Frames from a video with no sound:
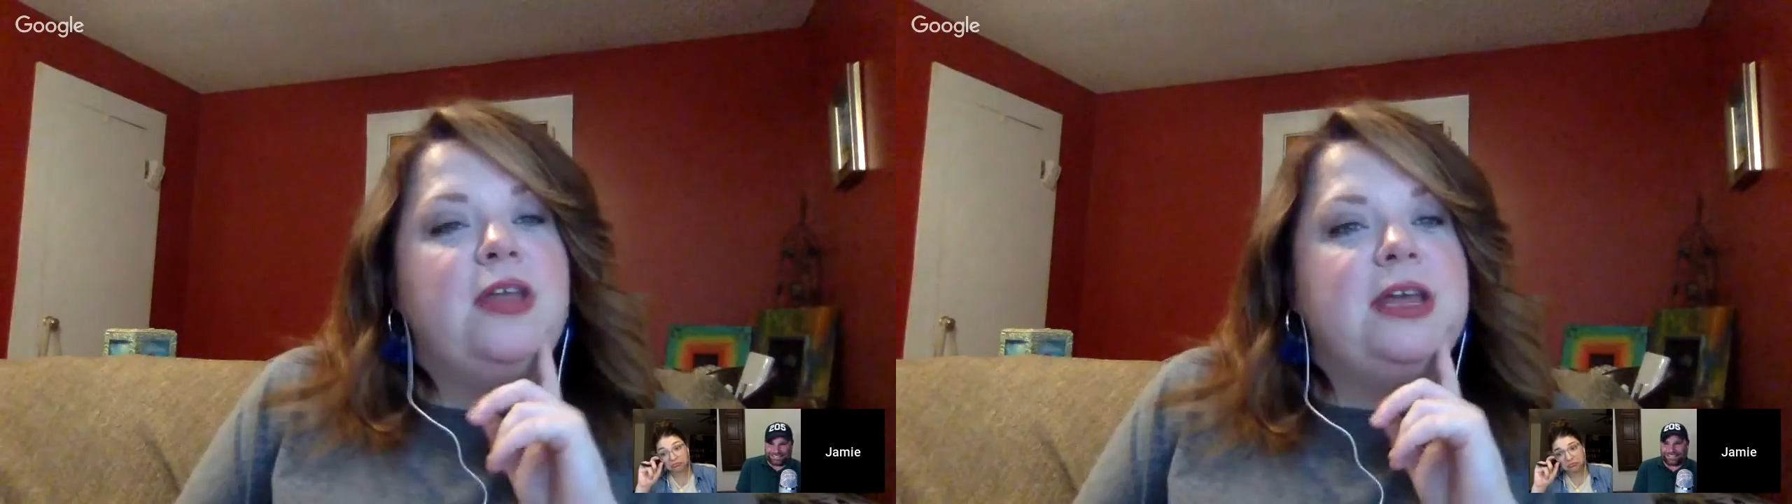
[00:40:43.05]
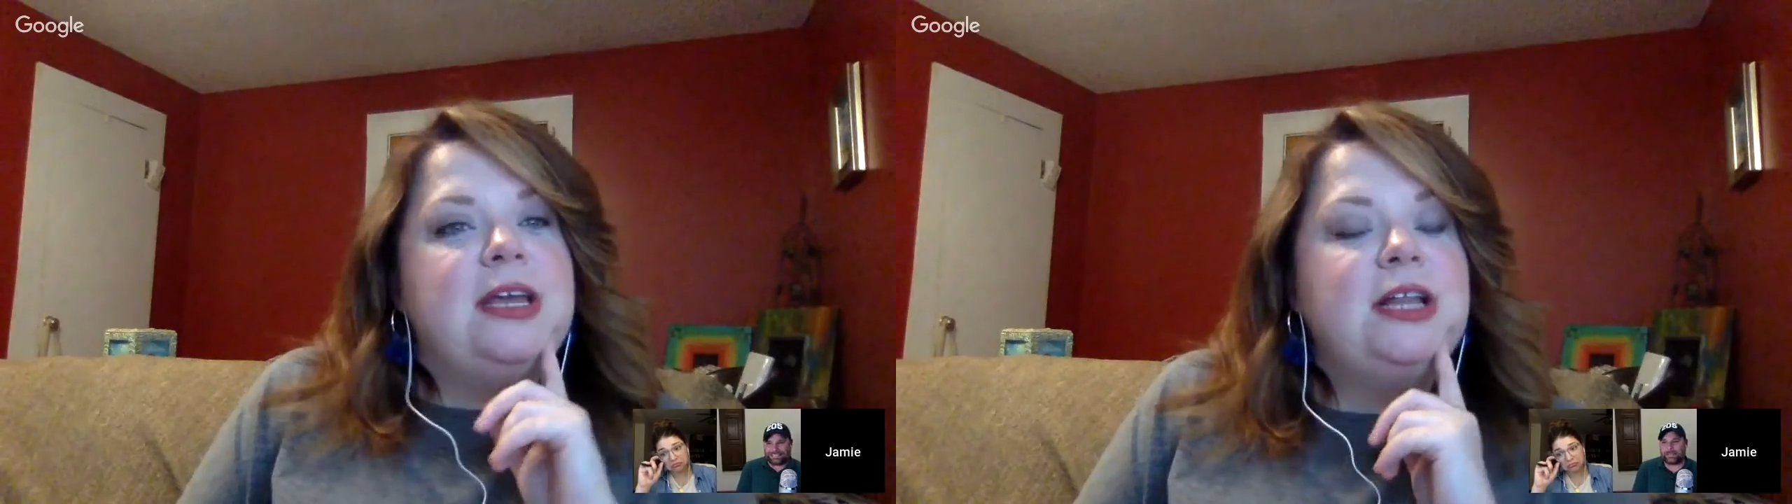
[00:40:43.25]

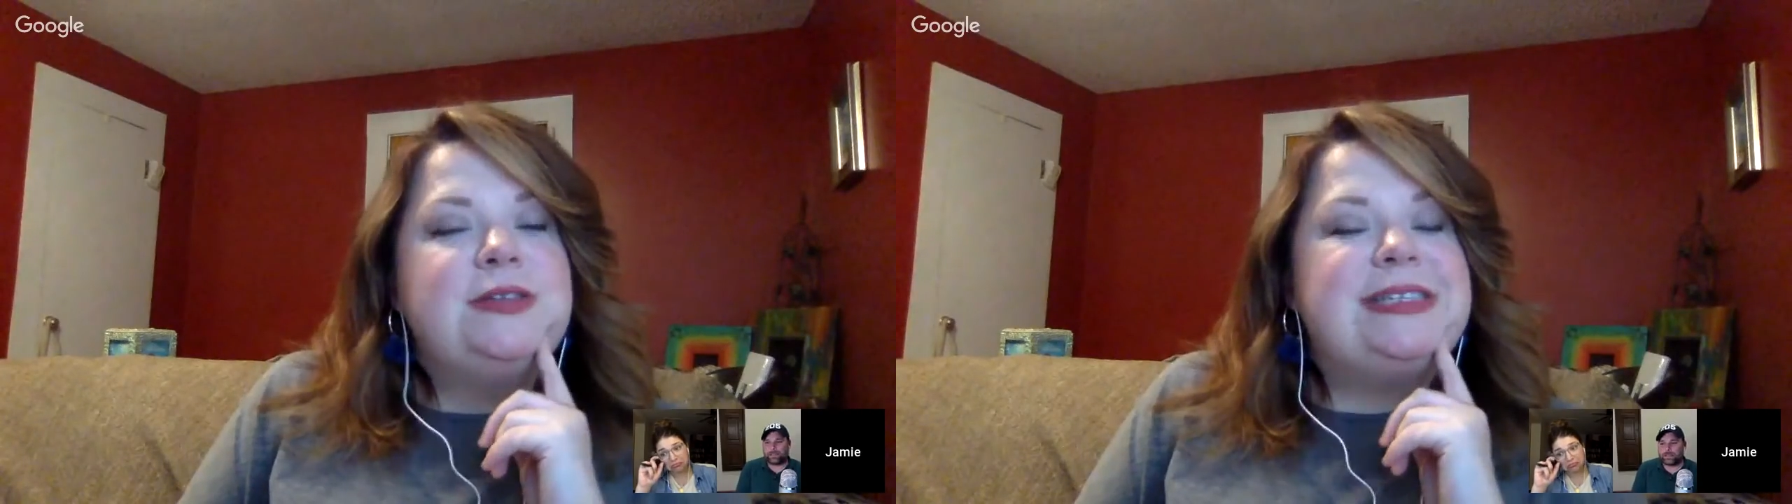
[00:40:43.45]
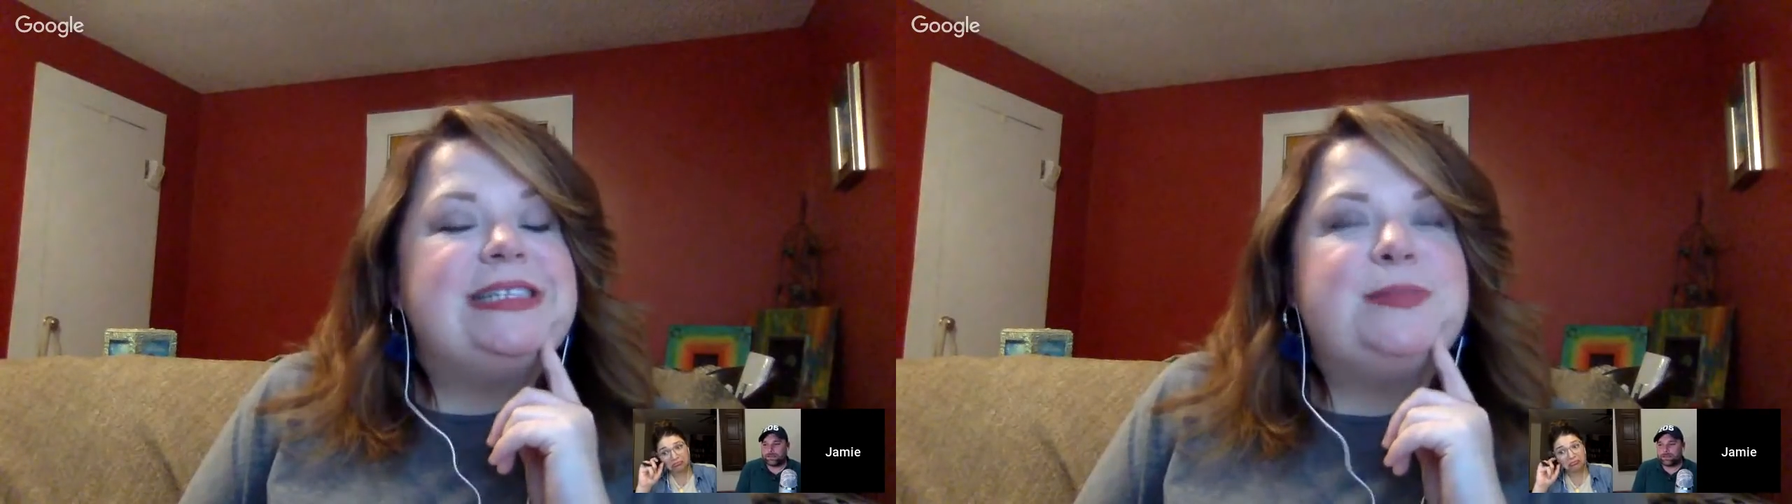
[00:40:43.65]
the
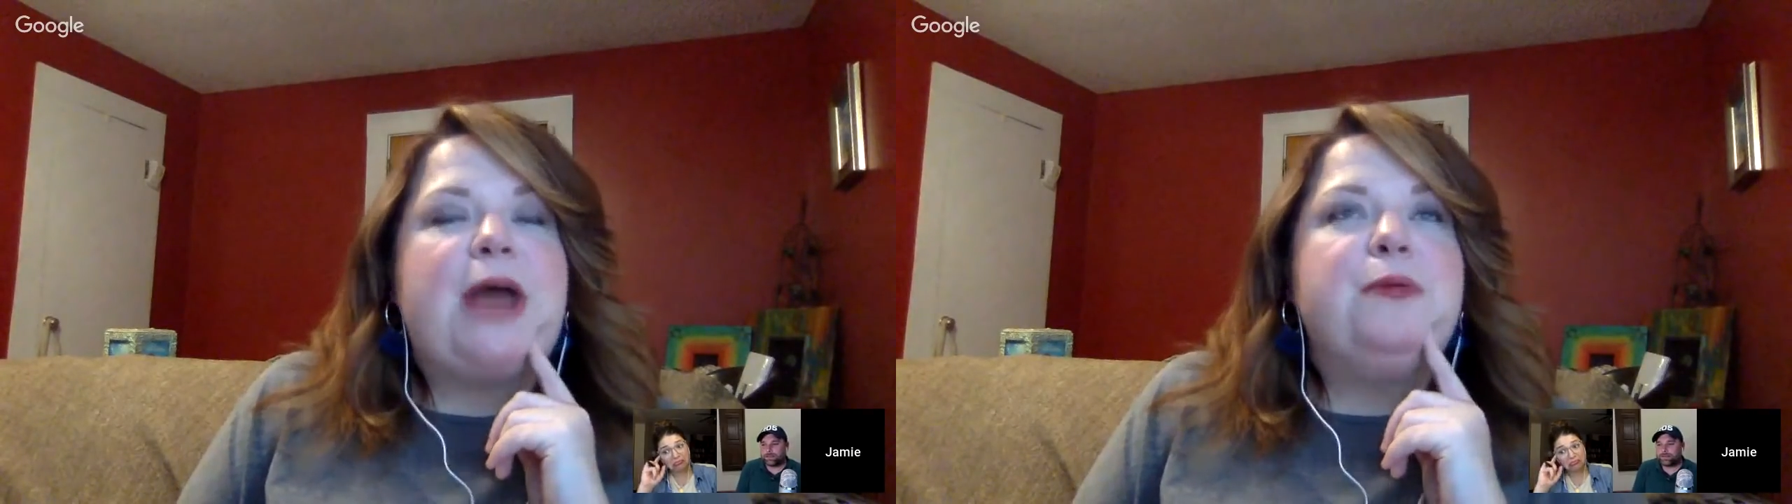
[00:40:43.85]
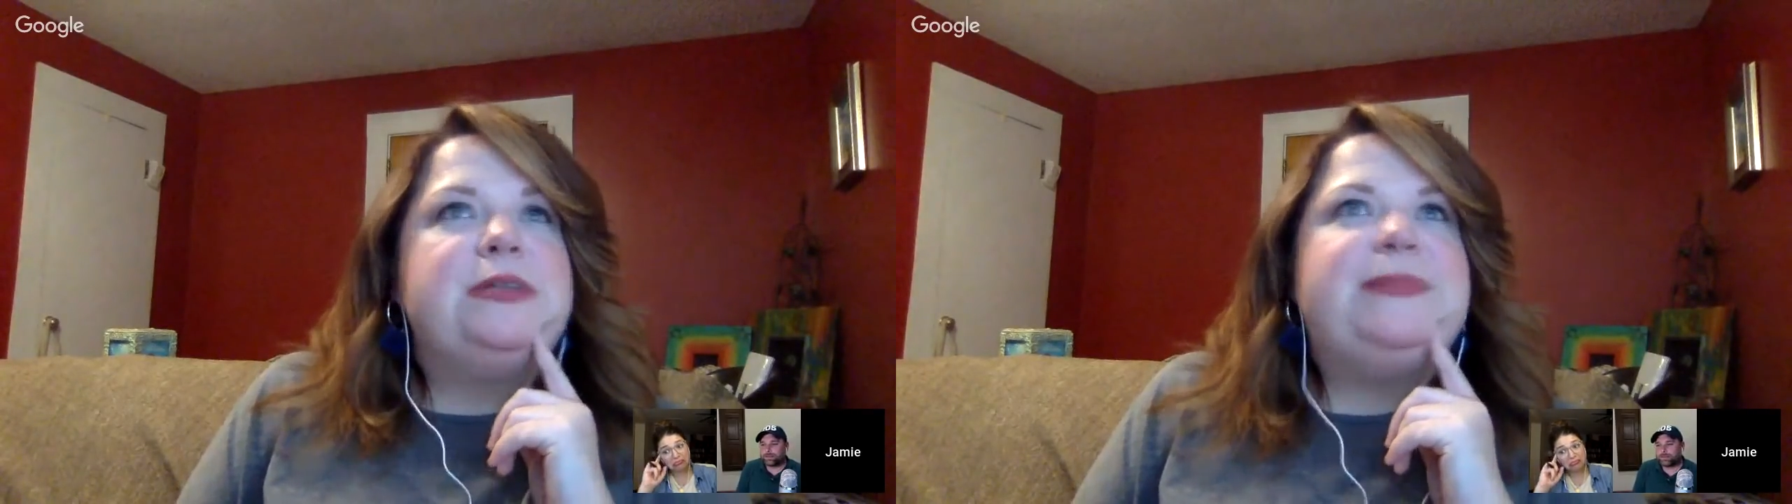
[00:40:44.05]
loose ends,
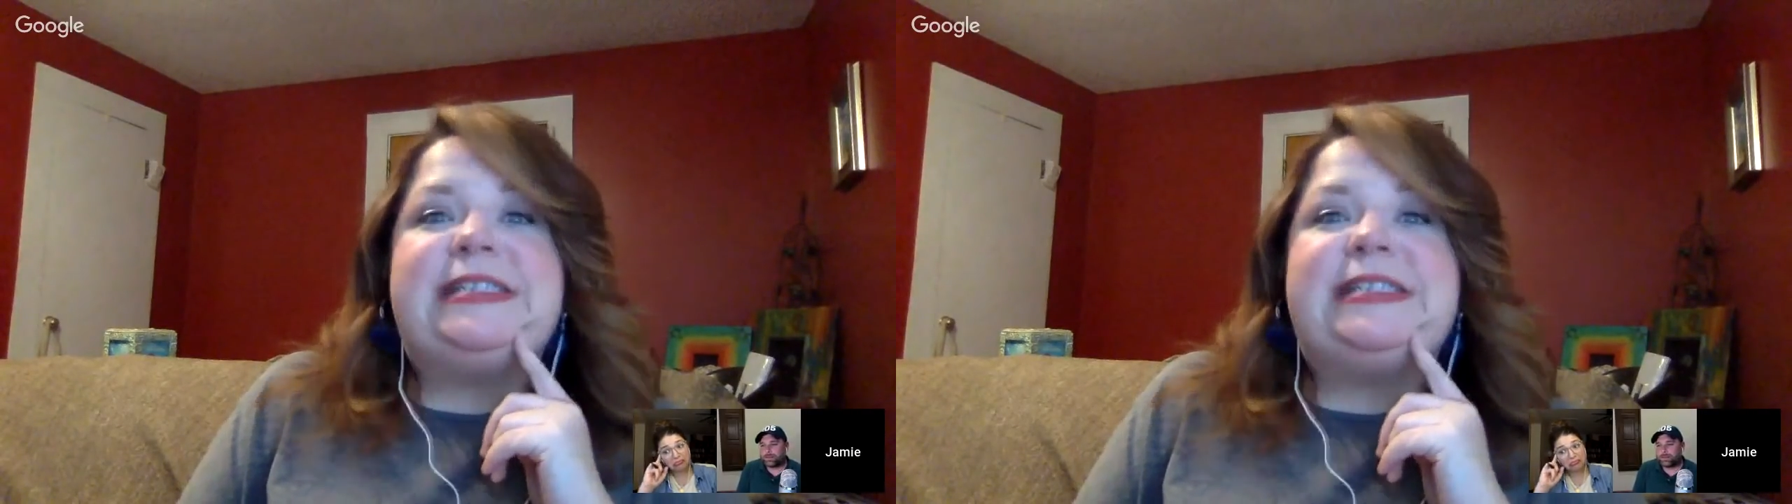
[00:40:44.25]
but I would